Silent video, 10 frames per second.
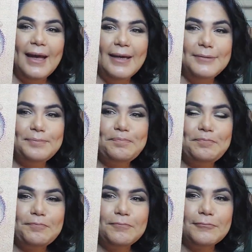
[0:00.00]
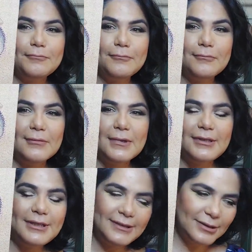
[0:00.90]
And
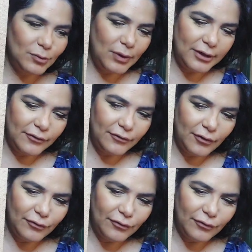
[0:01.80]
this is one of